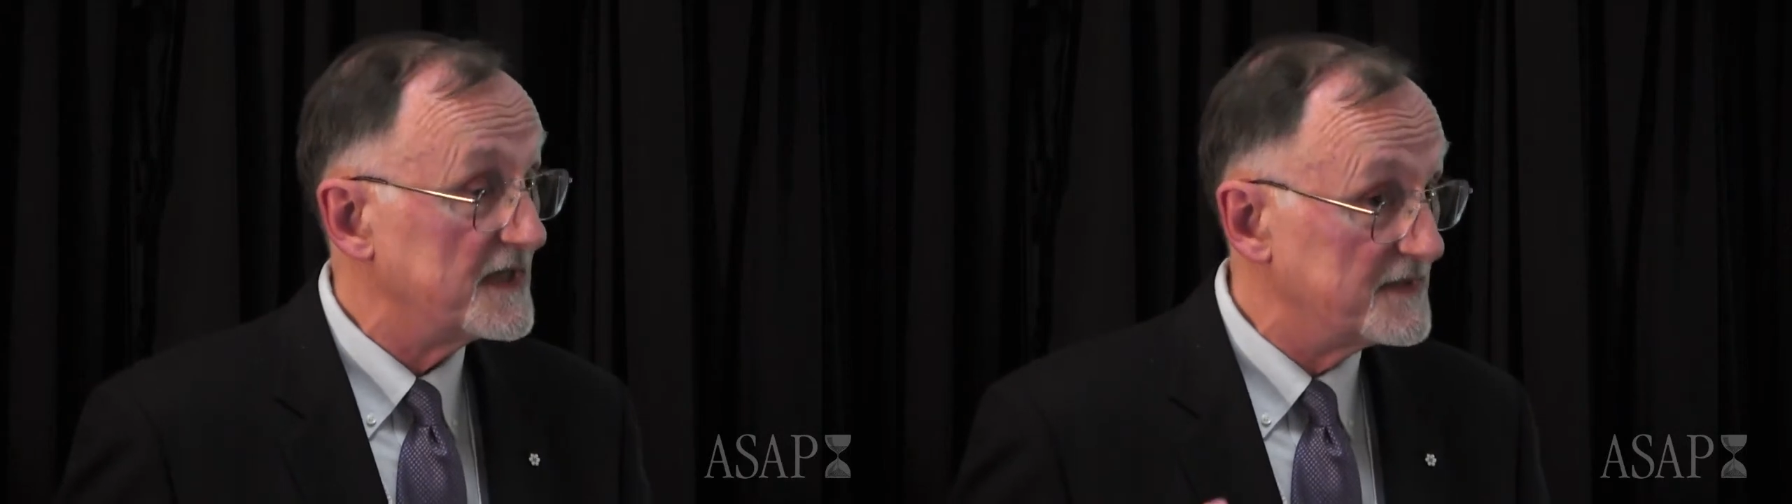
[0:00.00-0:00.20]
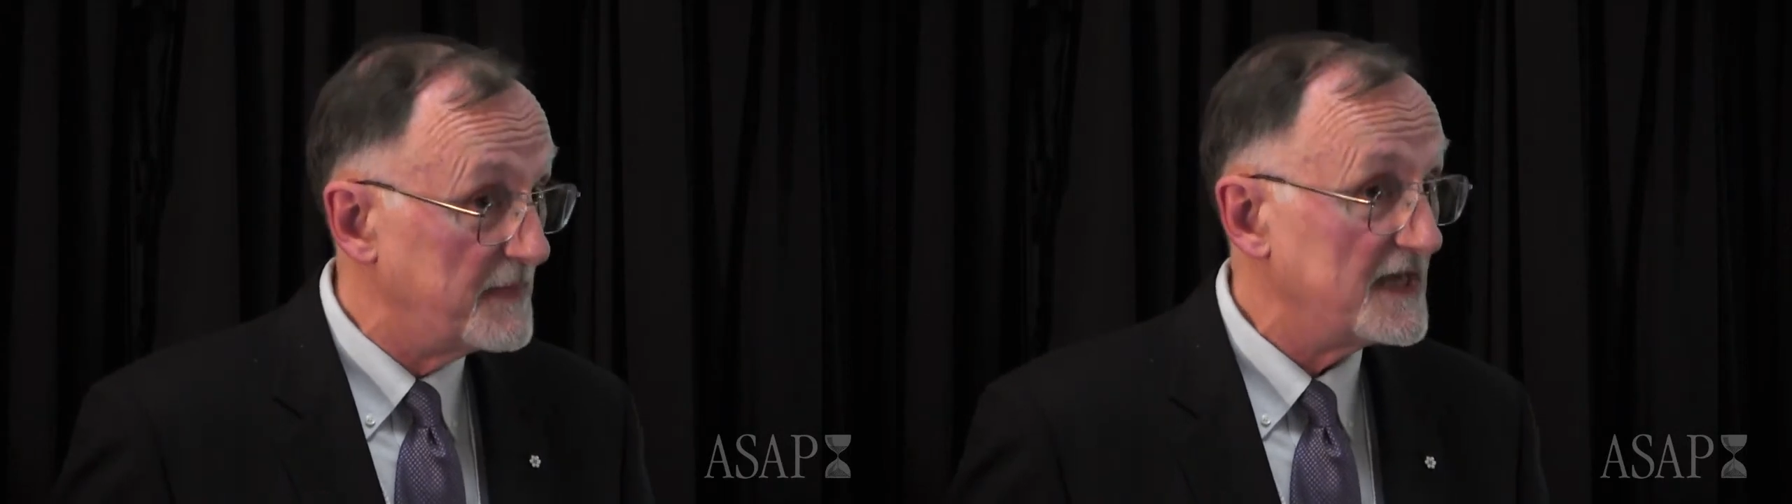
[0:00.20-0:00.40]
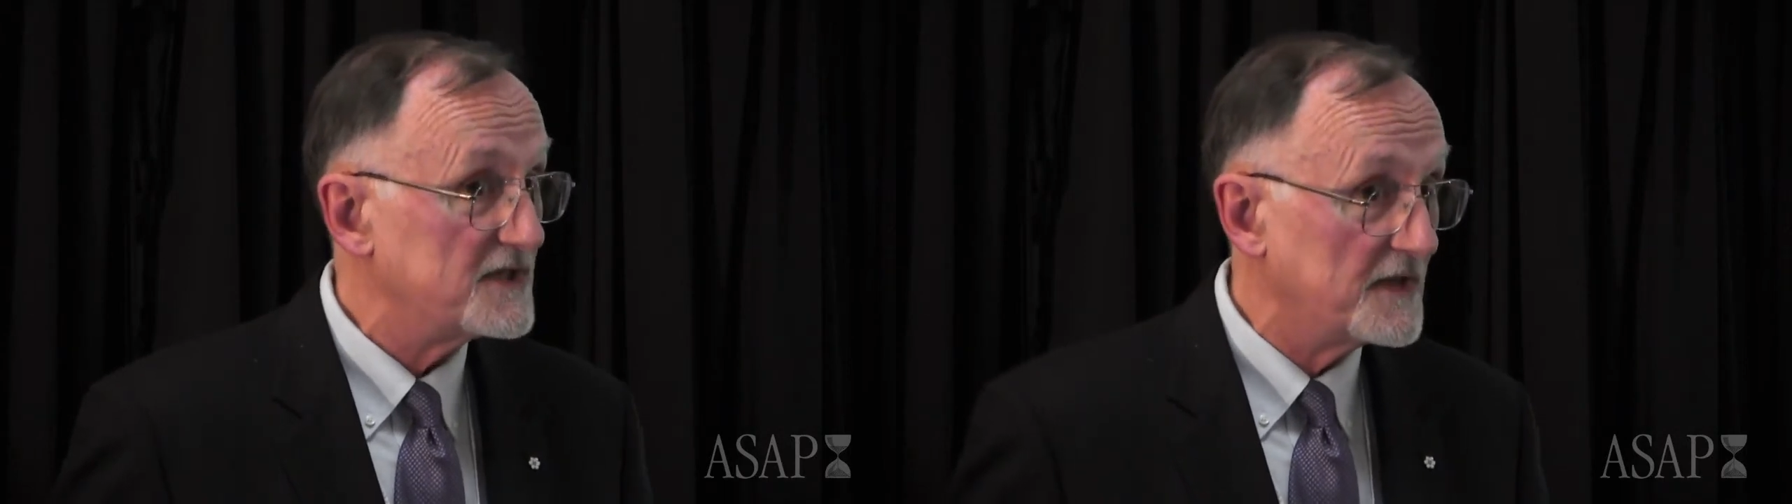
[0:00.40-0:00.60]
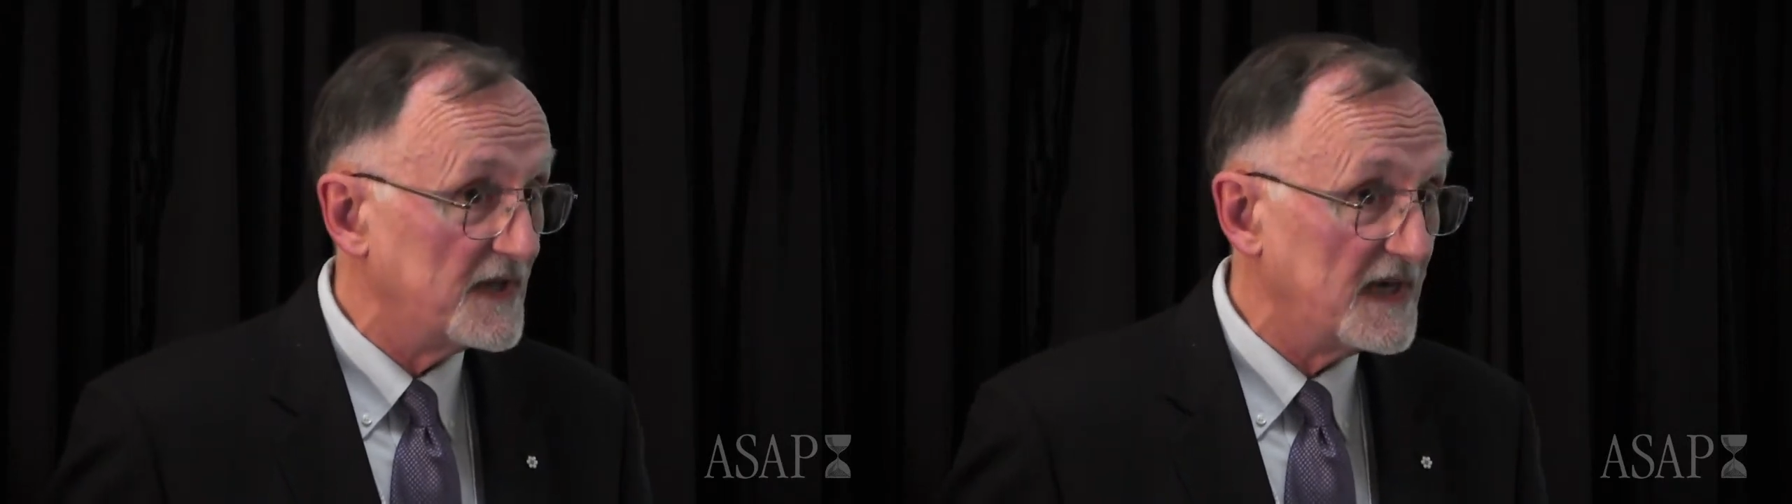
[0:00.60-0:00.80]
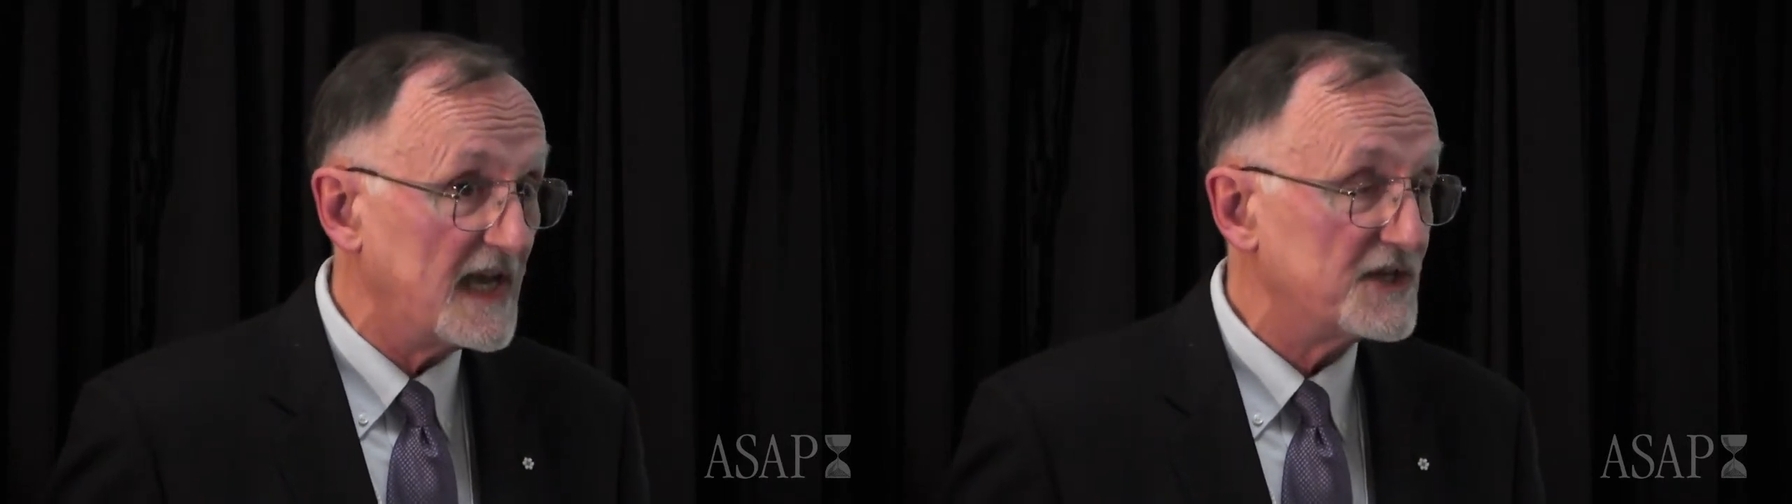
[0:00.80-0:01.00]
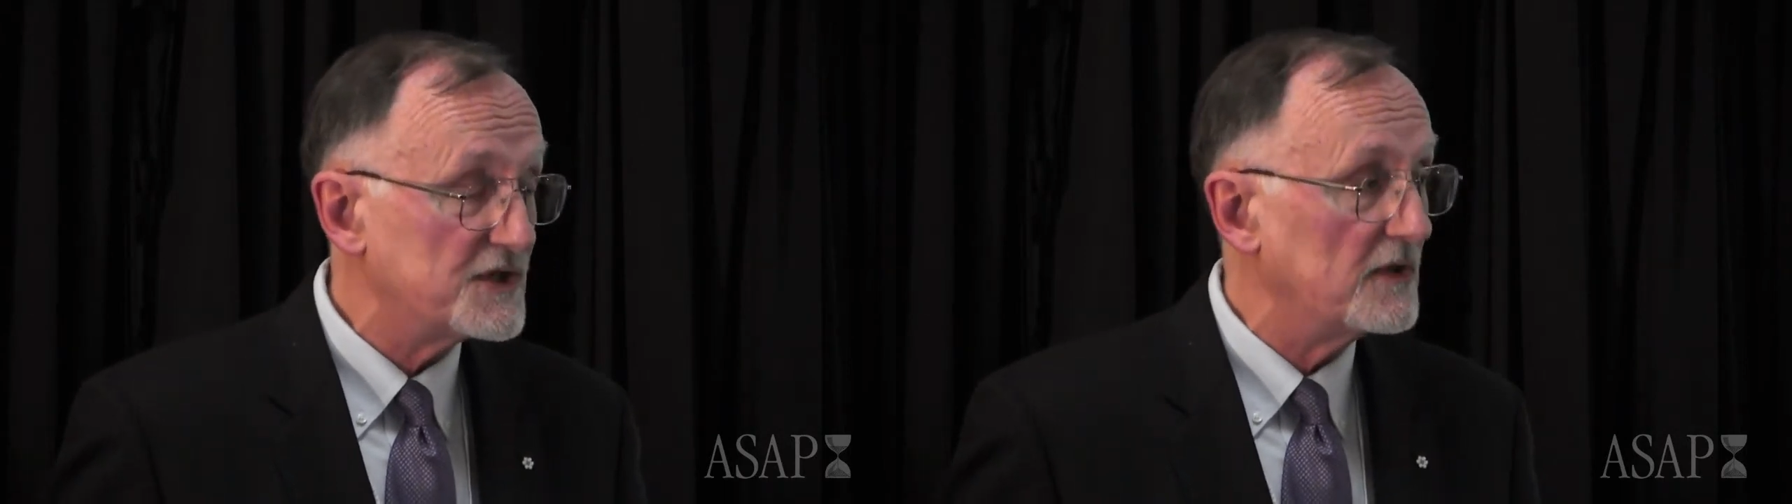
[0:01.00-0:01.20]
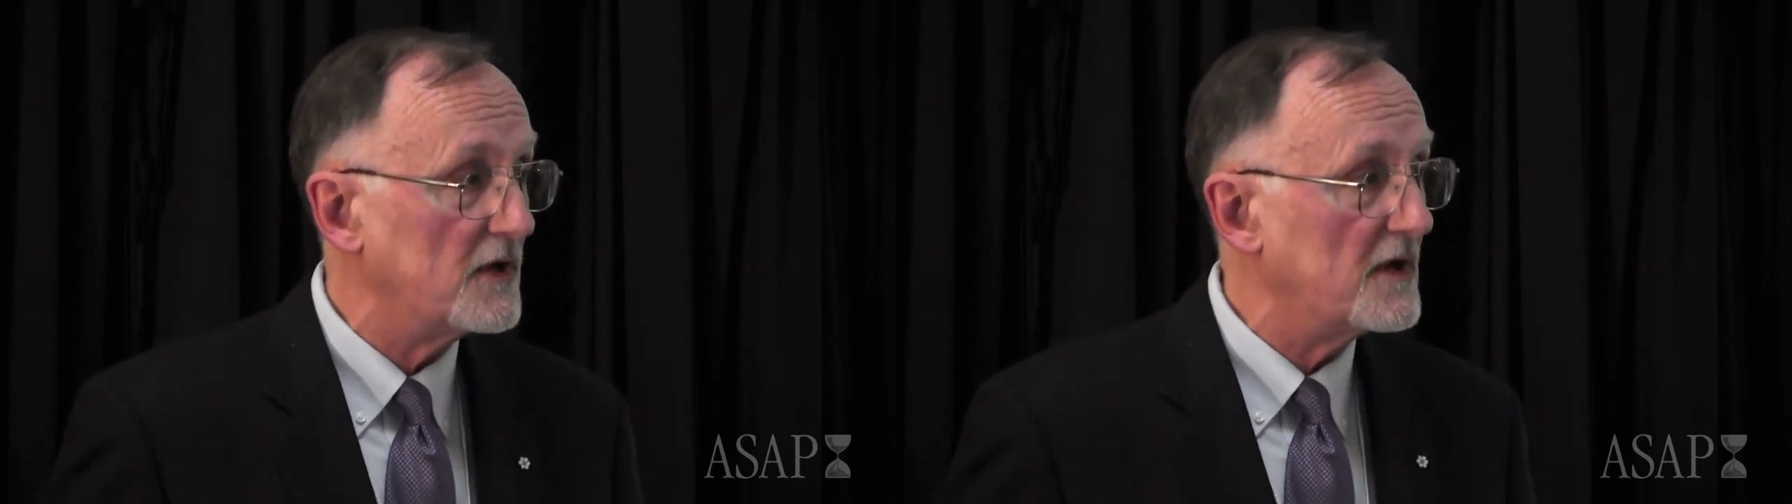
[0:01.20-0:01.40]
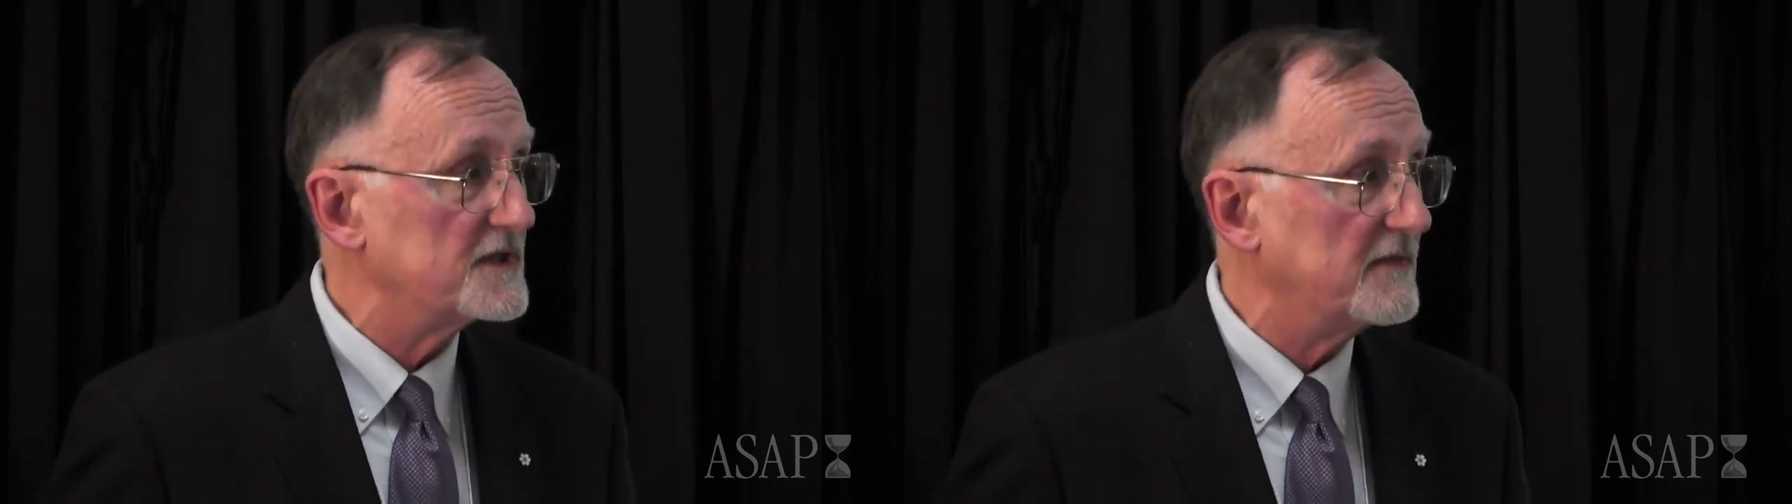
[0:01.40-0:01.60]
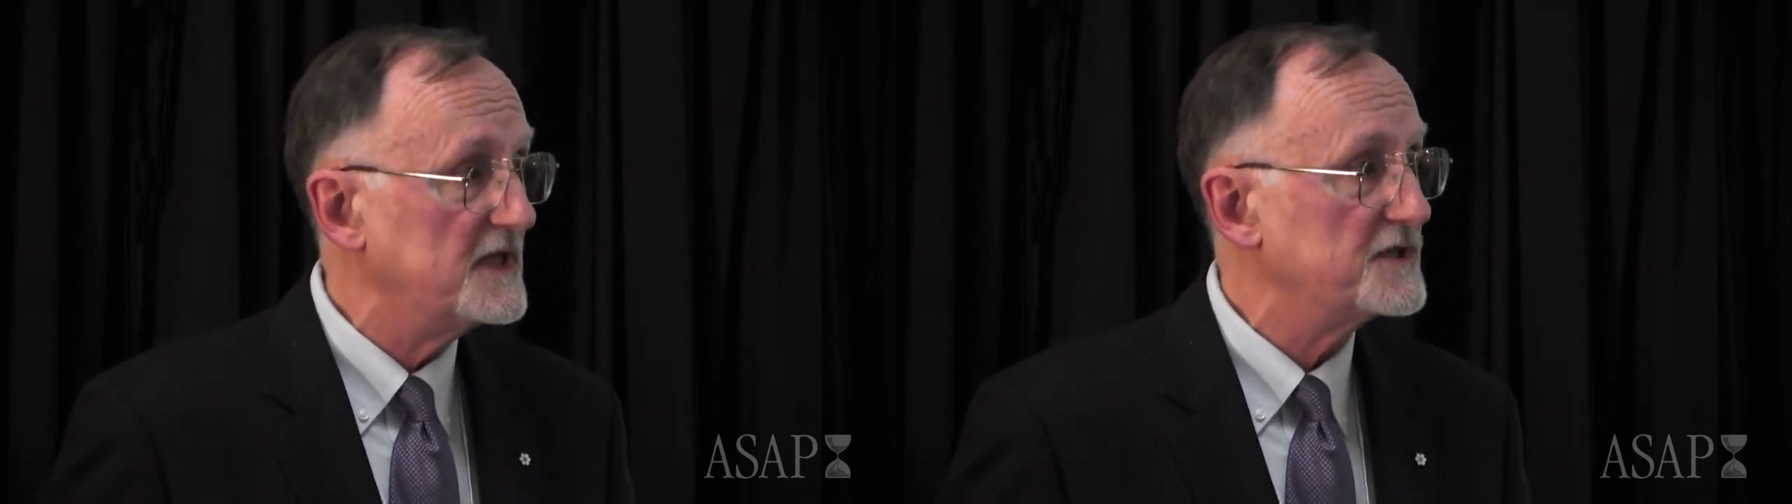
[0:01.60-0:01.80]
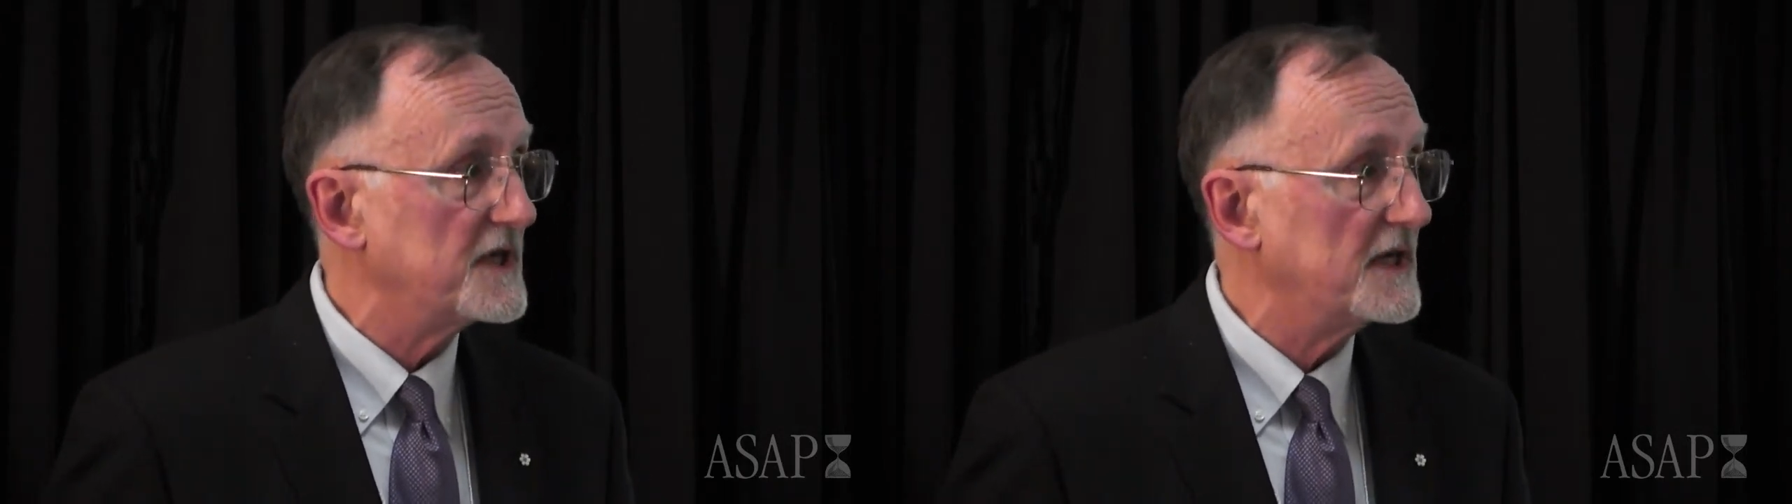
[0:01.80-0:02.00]
It's based on the national laws of
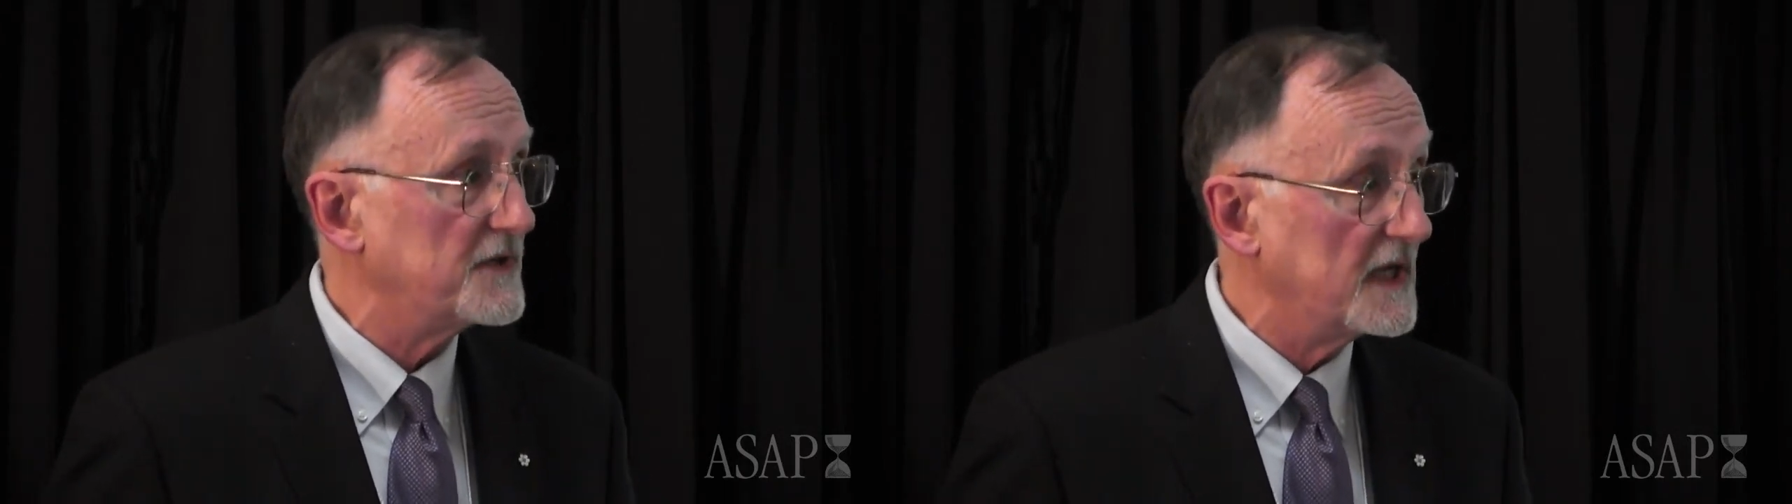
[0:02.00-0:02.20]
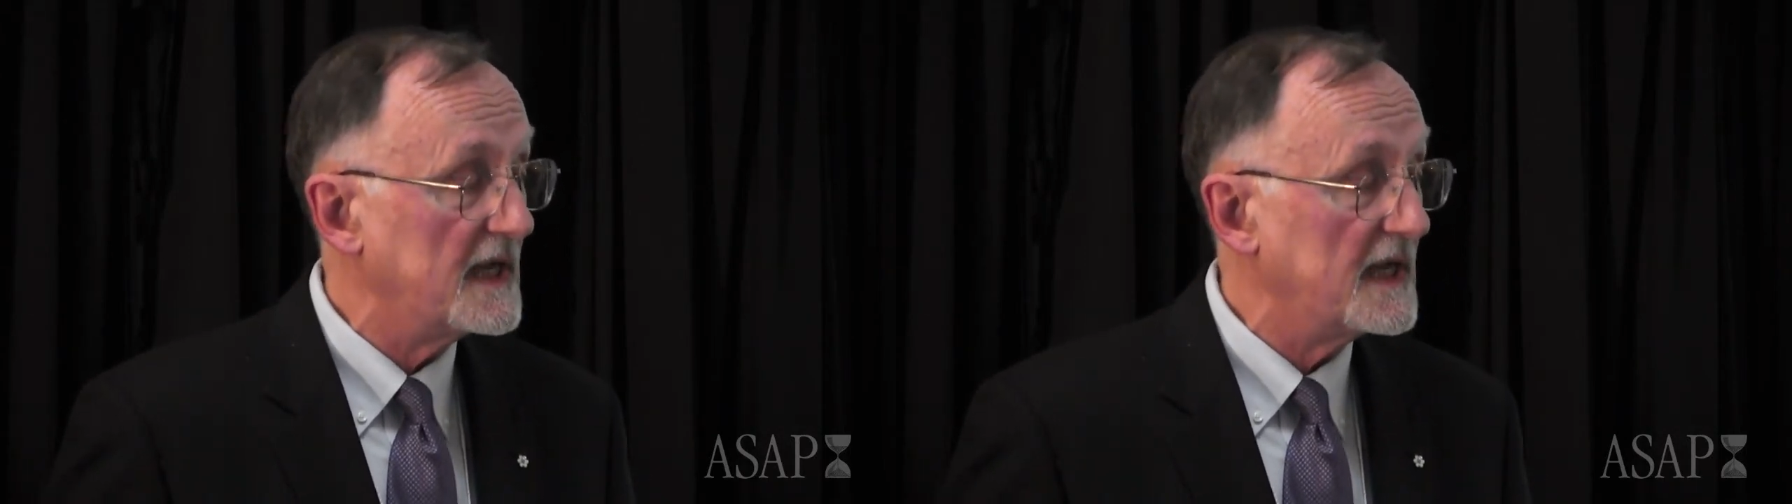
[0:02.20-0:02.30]
each country.